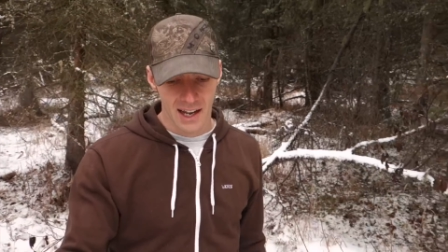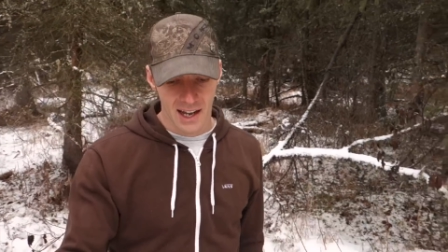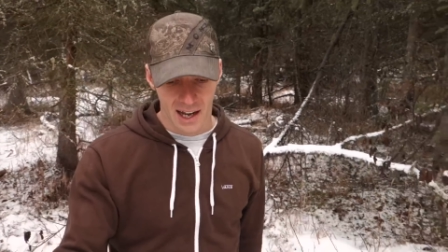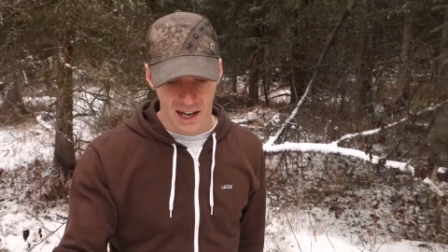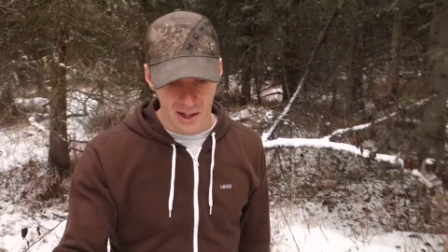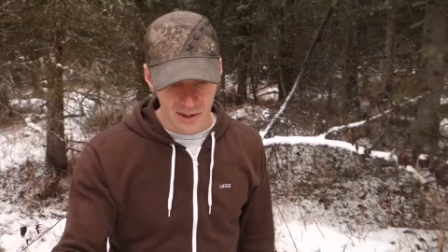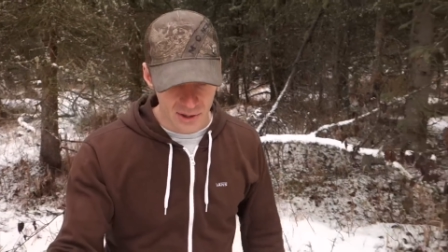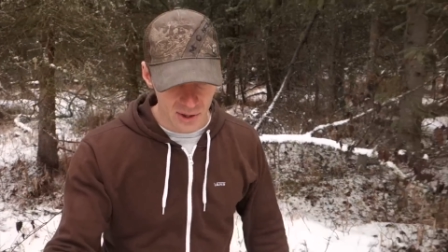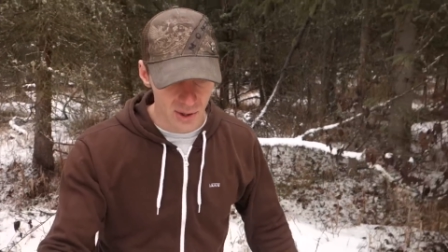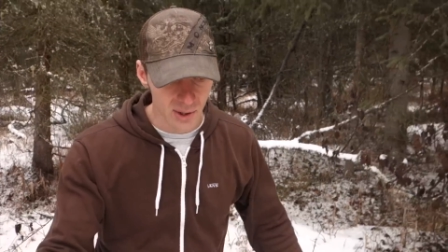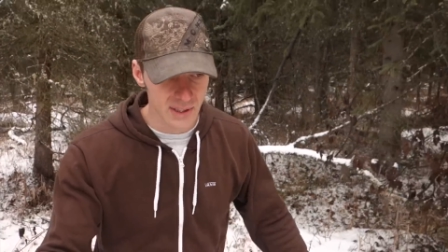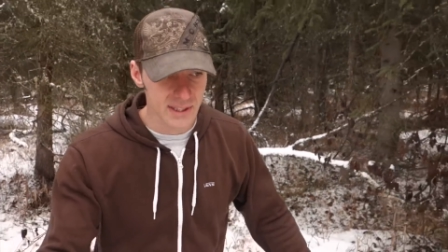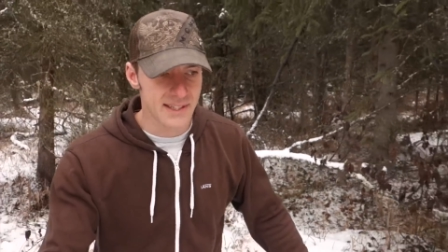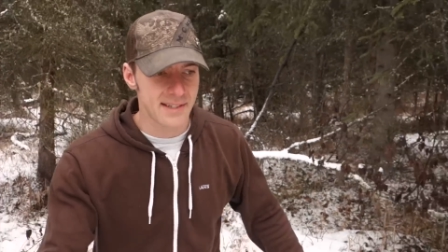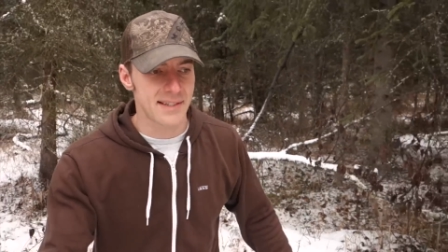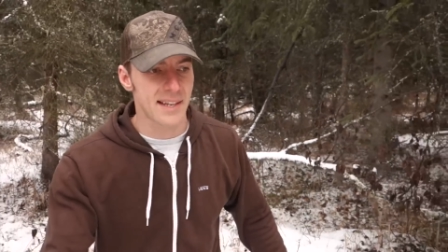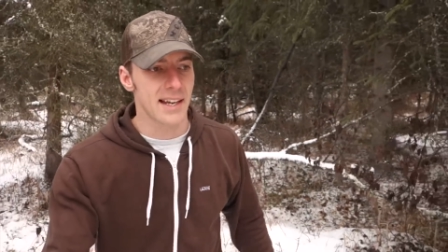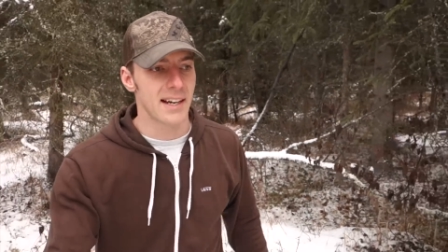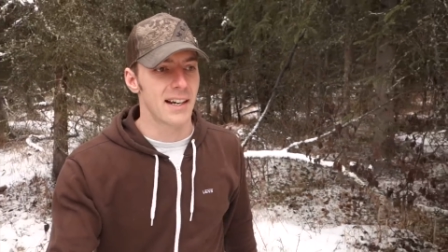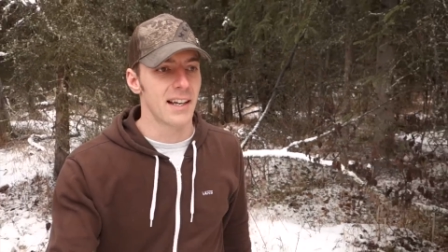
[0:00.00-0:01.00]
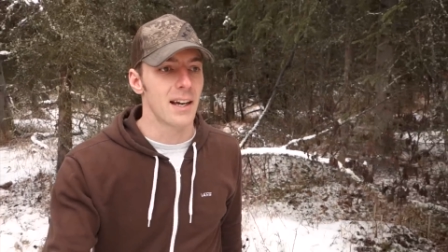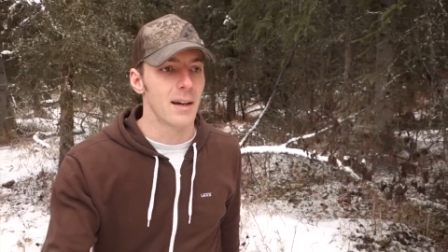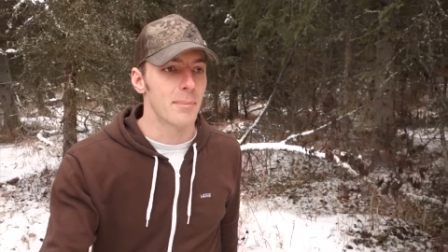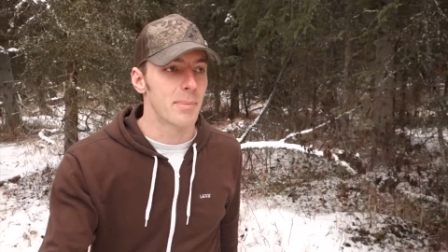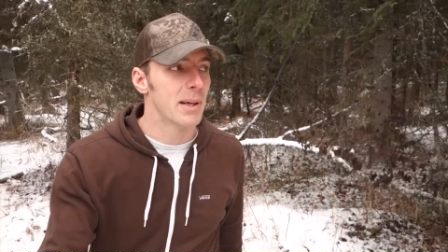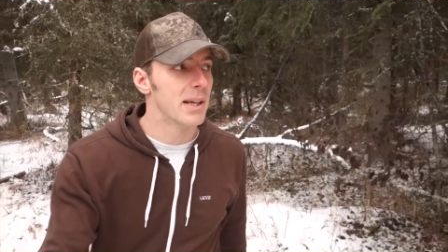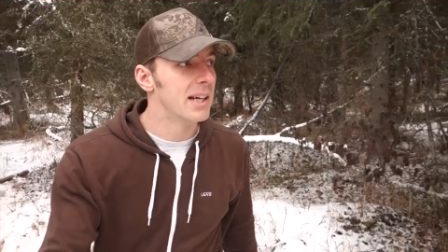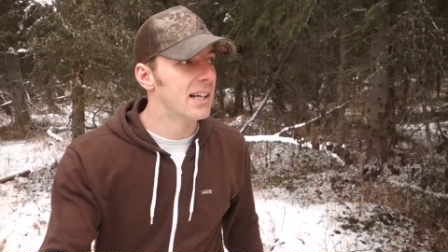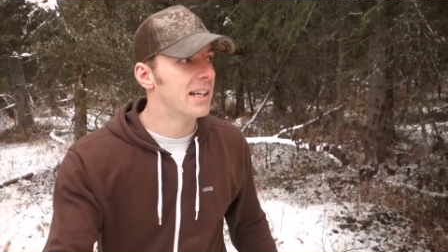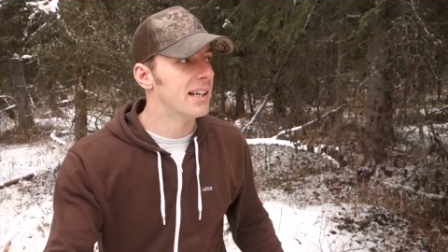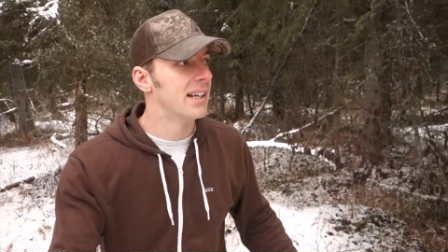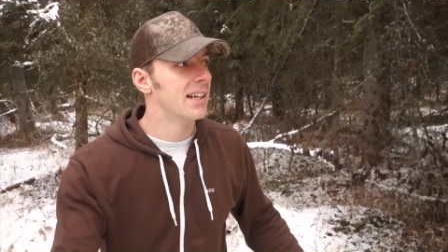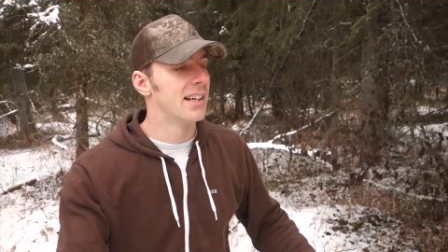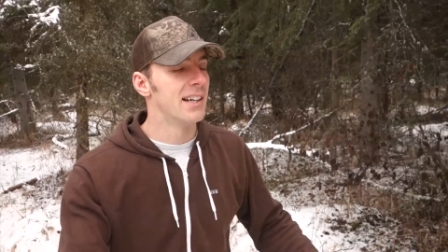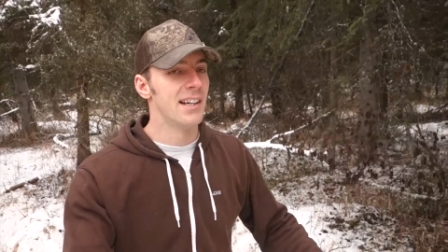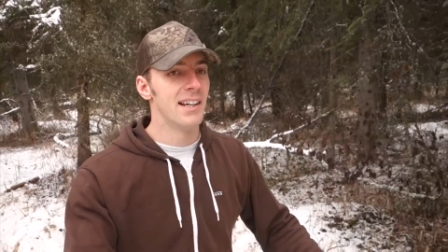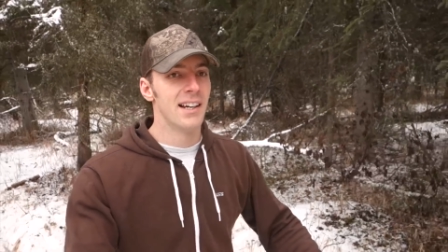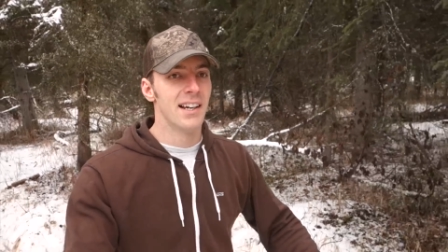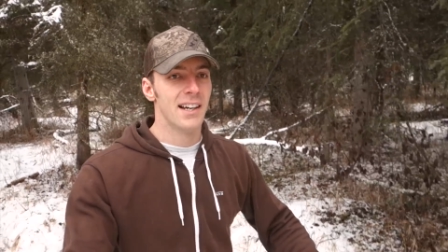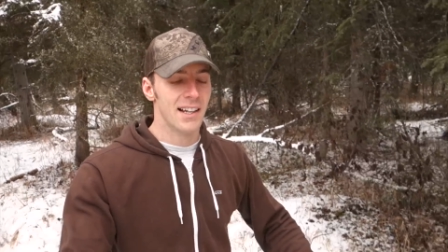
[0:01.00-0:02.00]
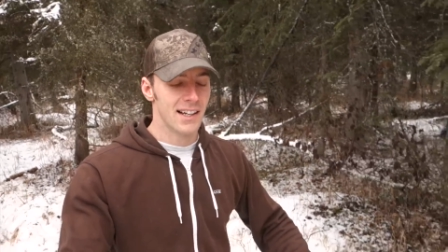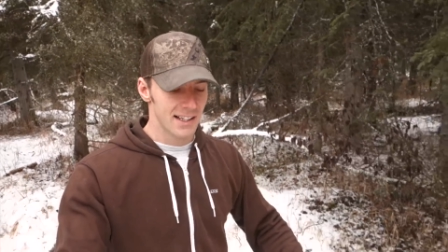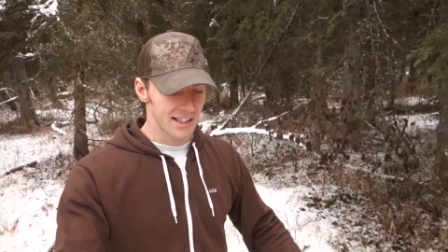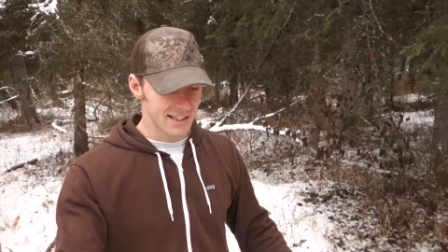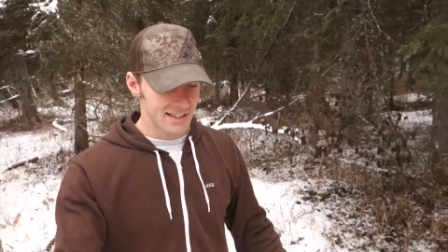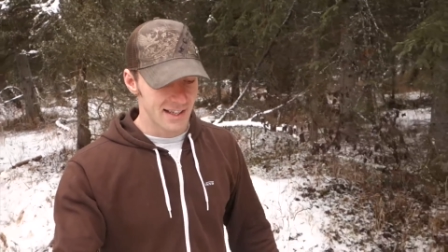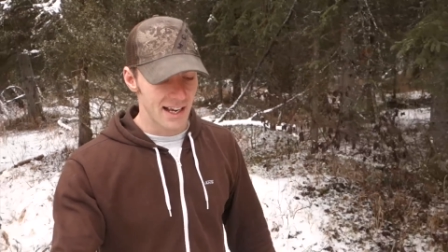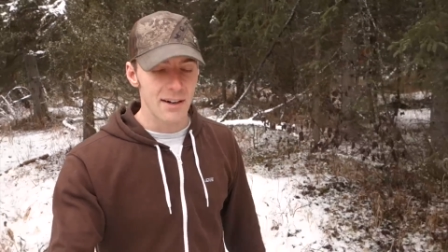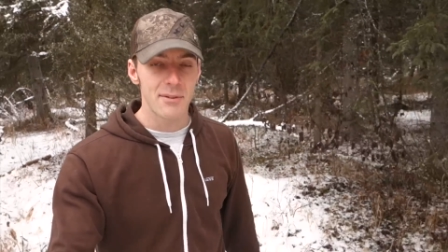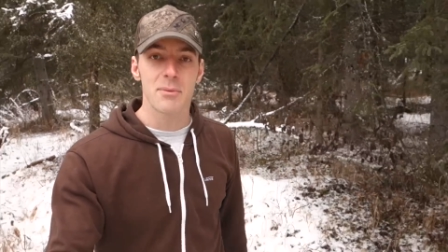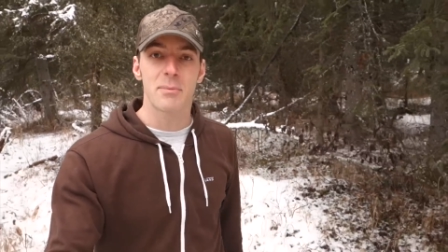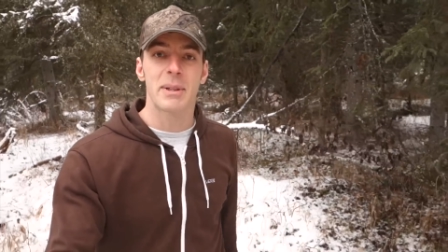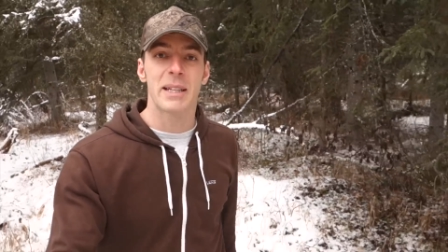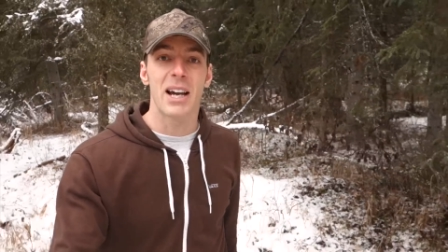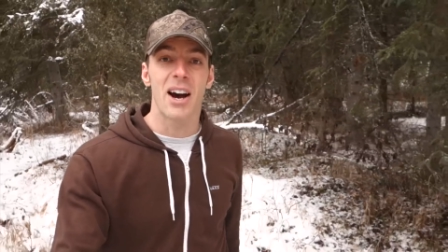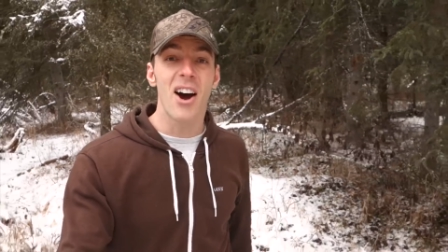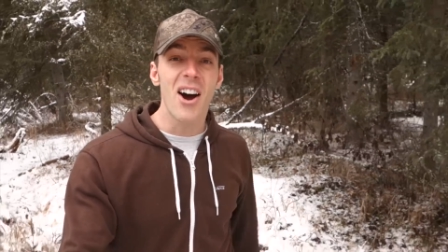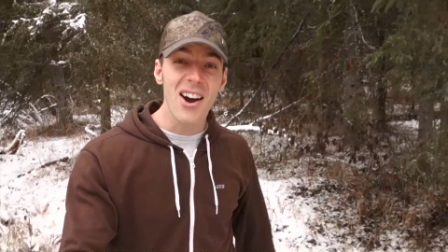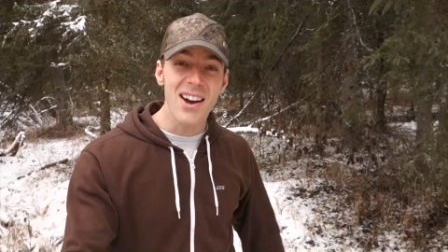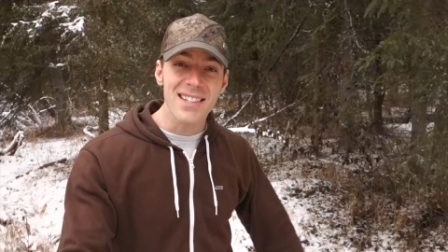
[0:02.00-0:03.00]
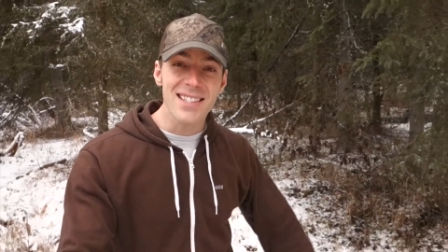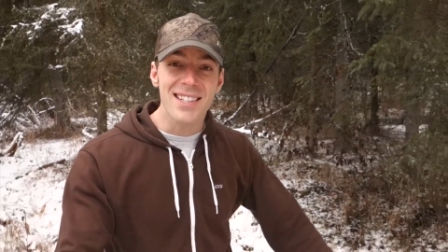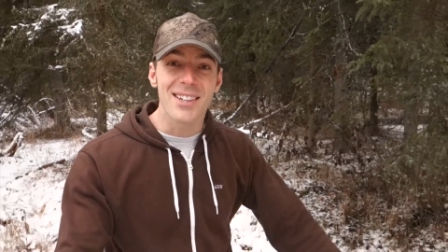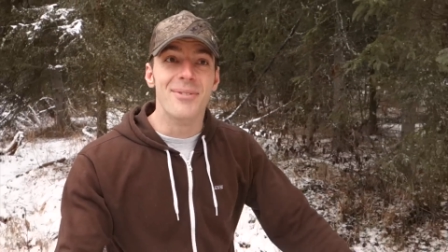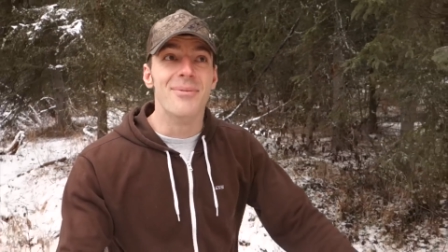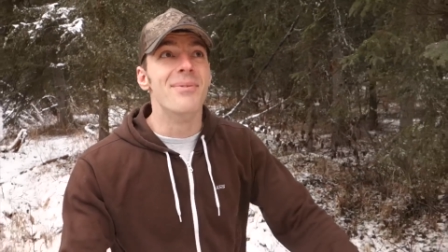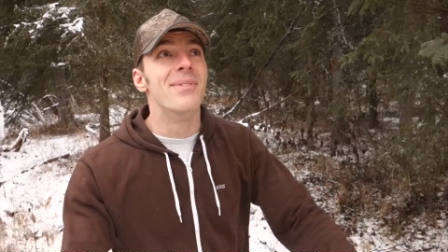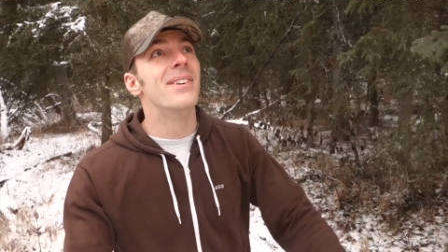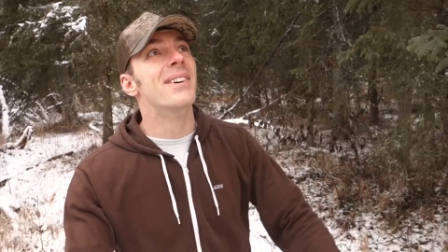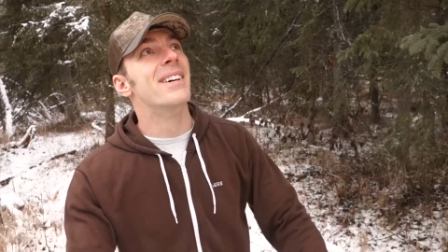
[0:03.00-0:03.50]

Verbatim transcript: I'll totally set it up because that would be awesome.